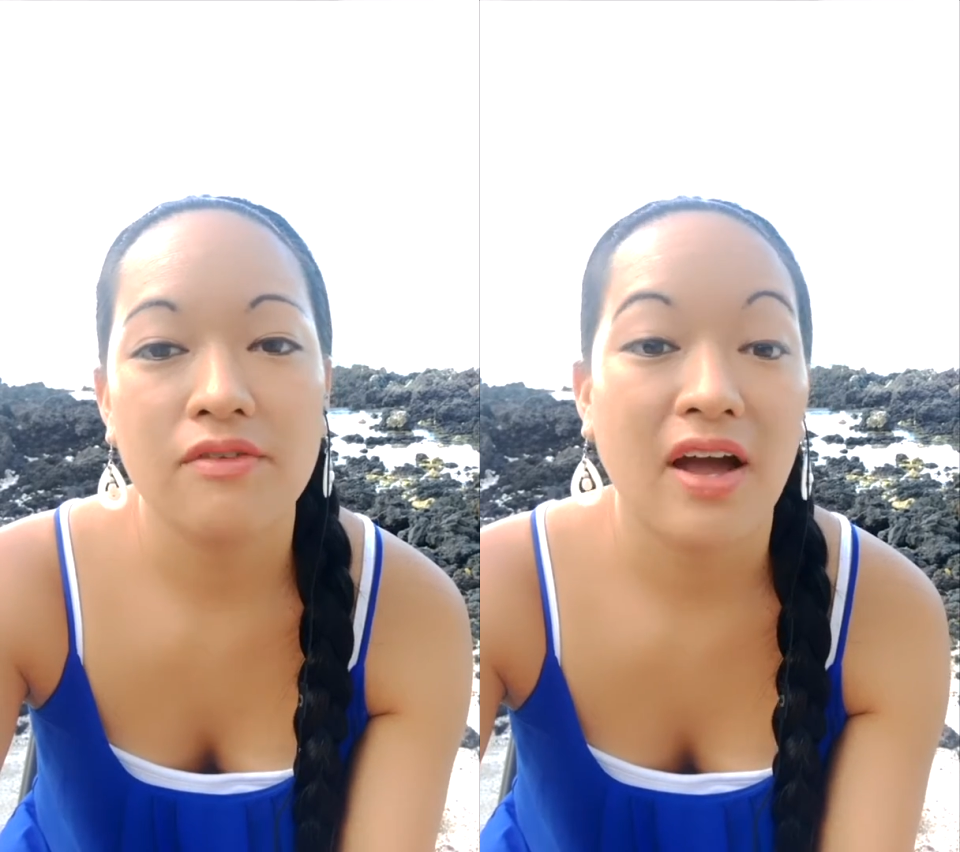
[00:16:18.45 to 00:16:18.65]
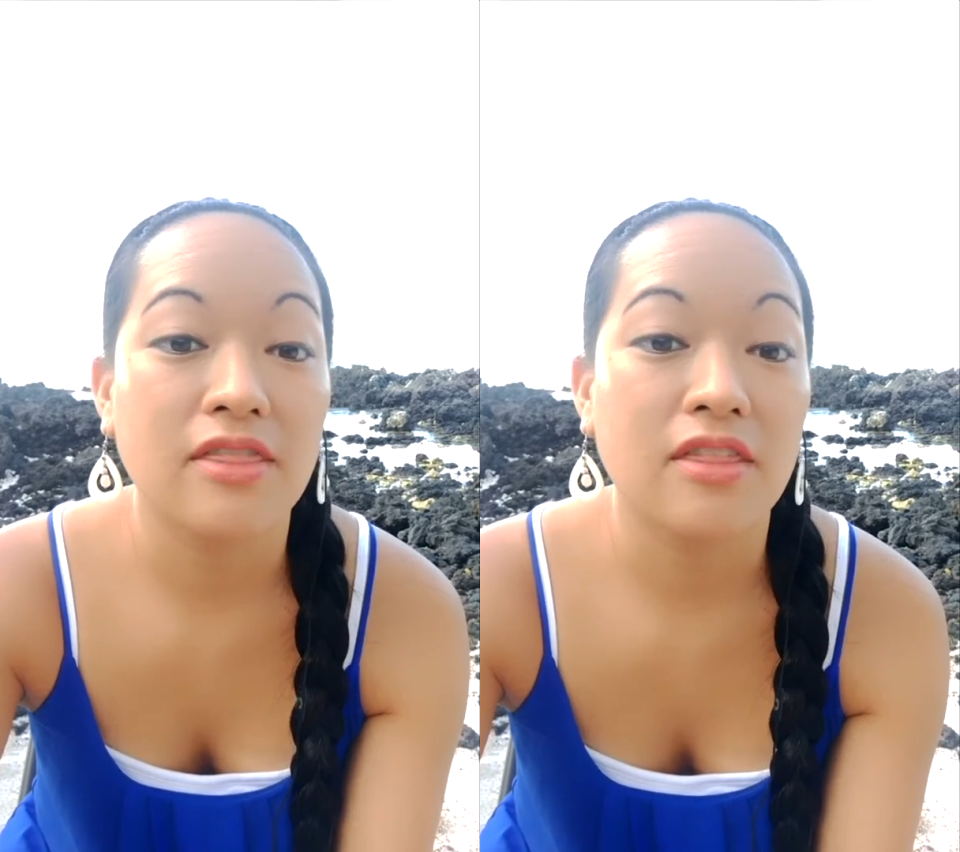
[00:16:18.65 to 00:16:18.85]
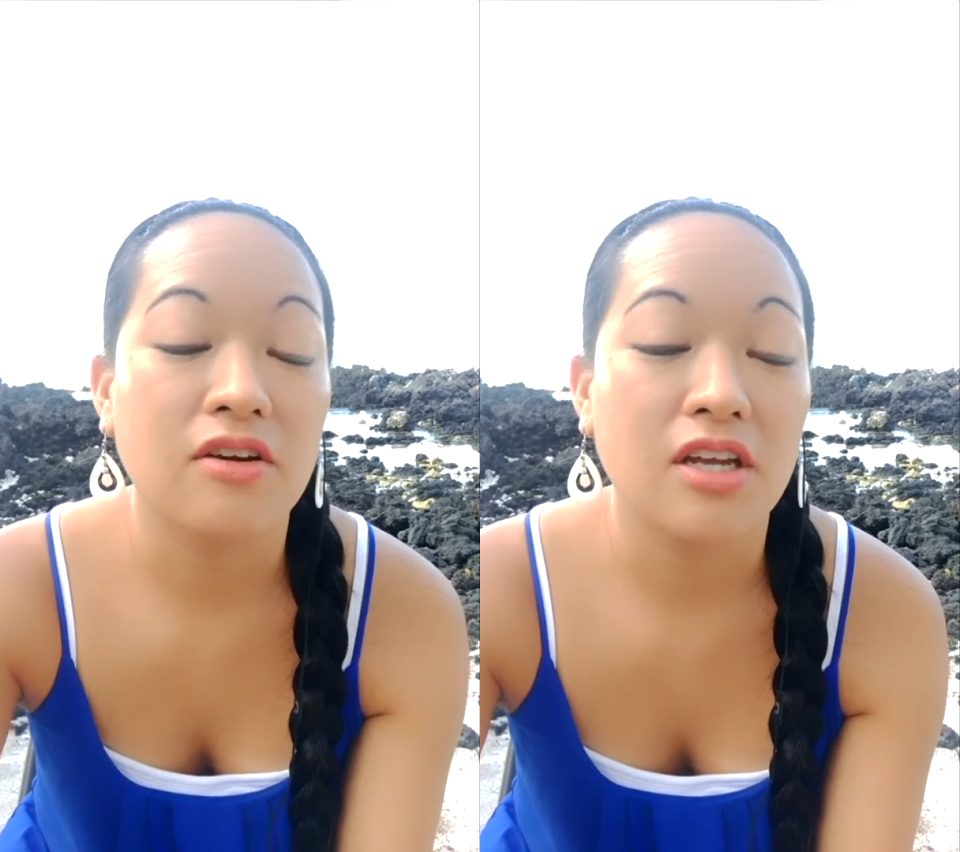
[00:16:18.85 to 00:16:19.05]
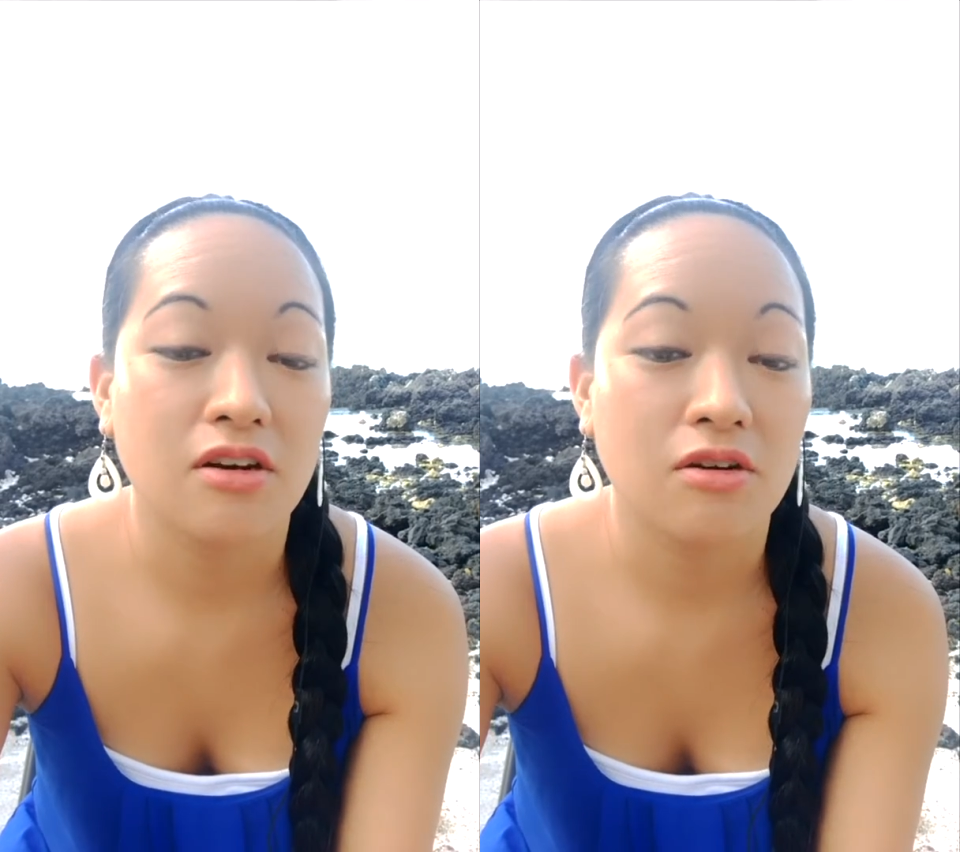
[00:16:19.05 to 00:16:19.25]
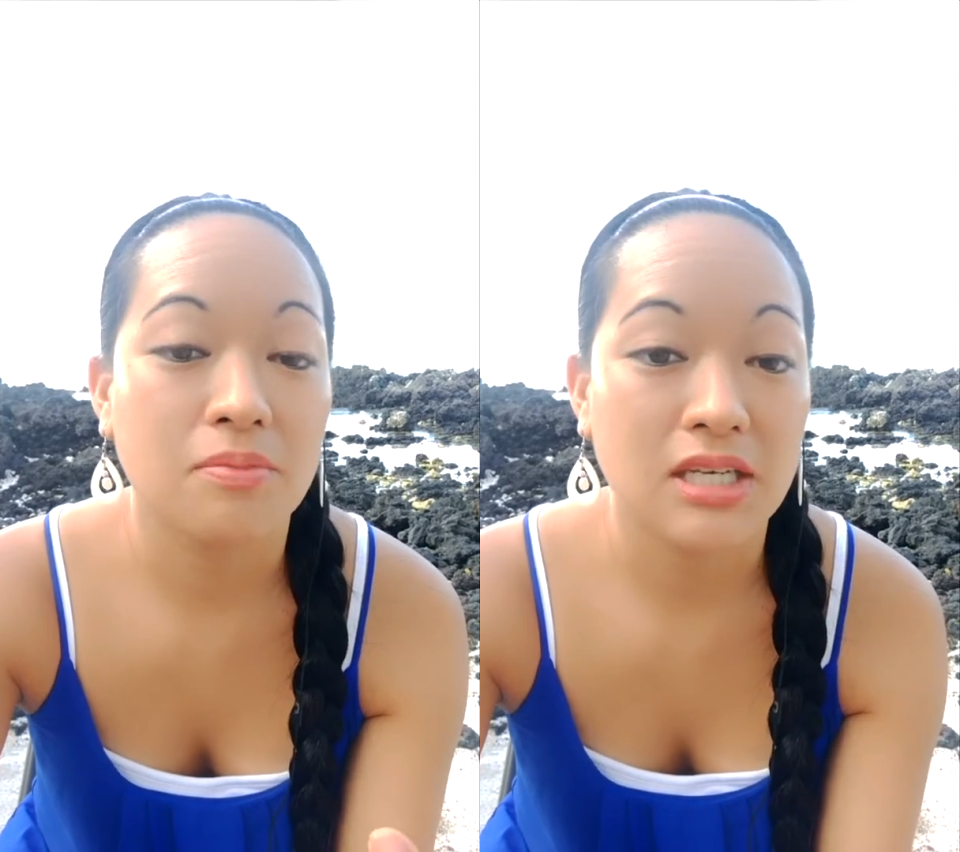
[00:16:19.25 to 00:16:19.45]
find their
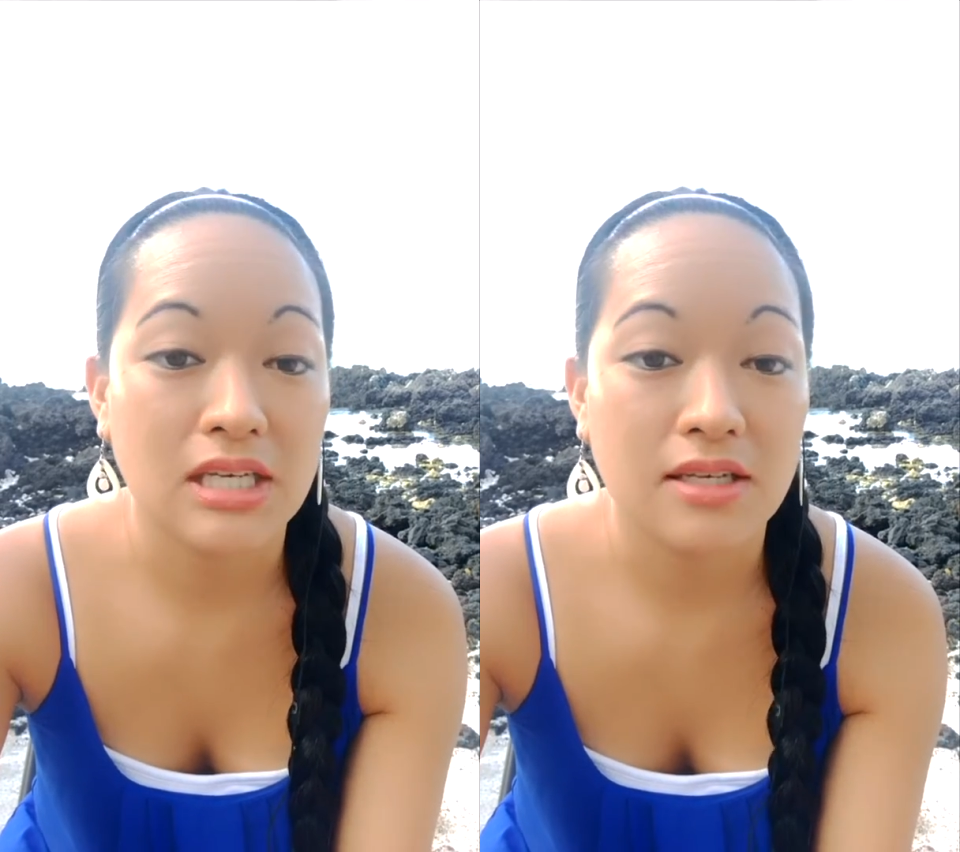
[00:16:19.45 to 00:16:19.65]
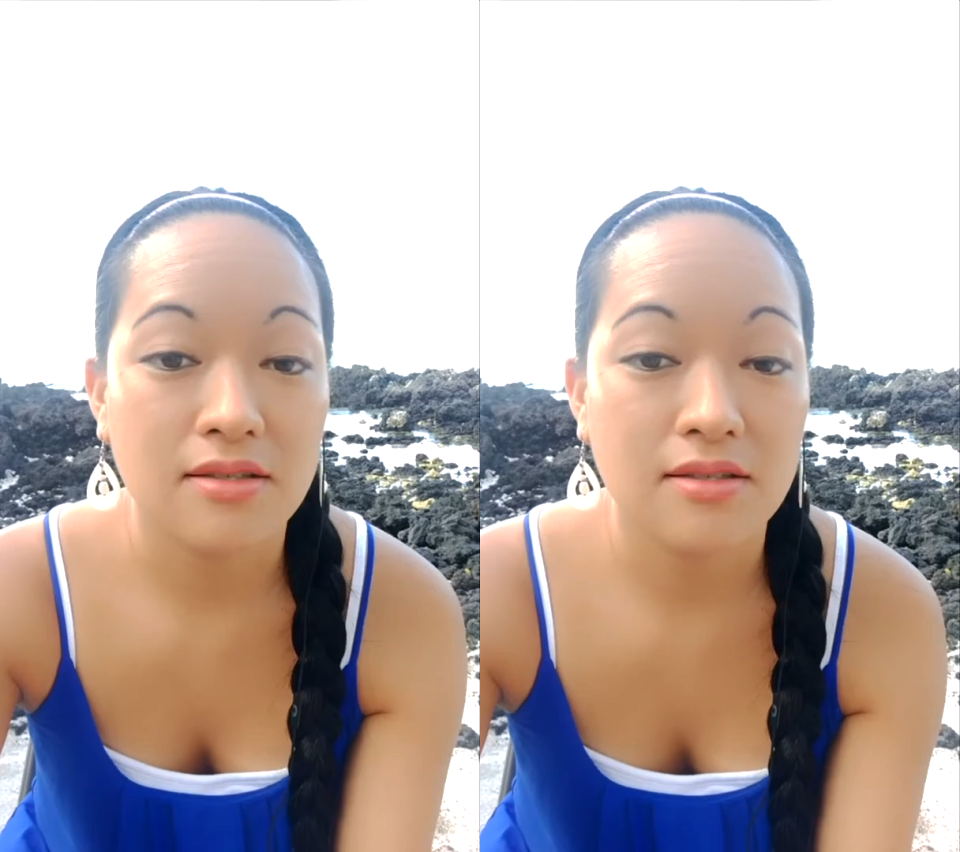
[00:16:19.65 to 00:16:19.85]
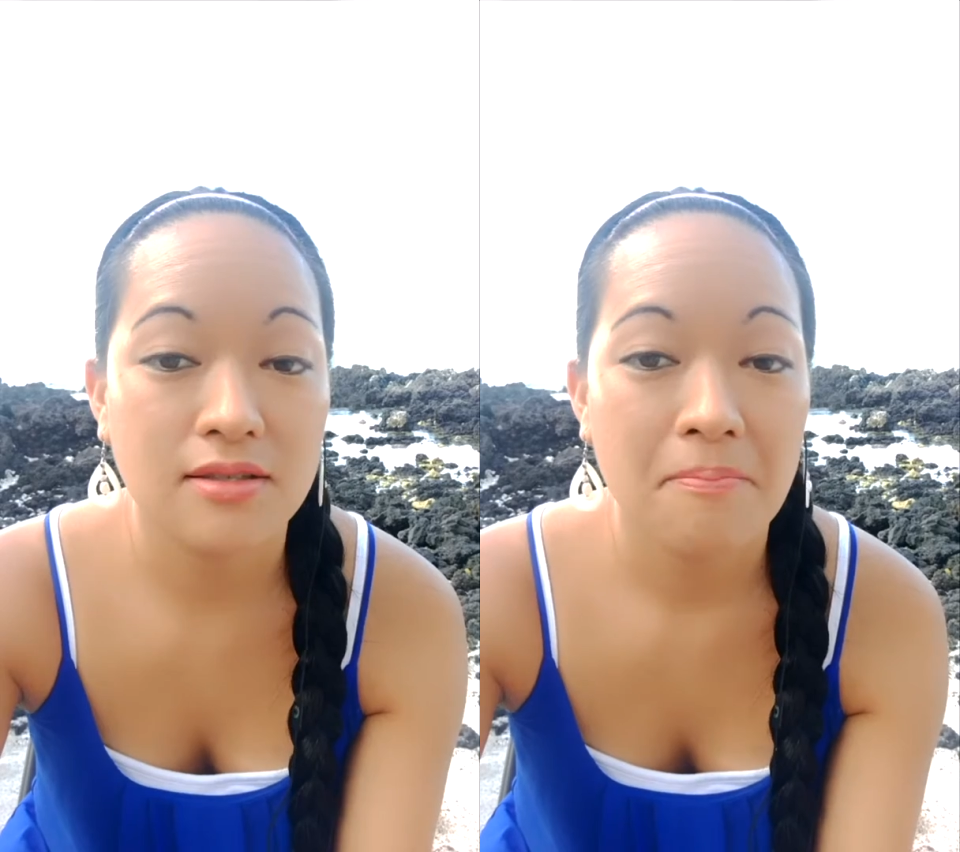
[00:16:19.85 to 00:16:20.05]
inner peace.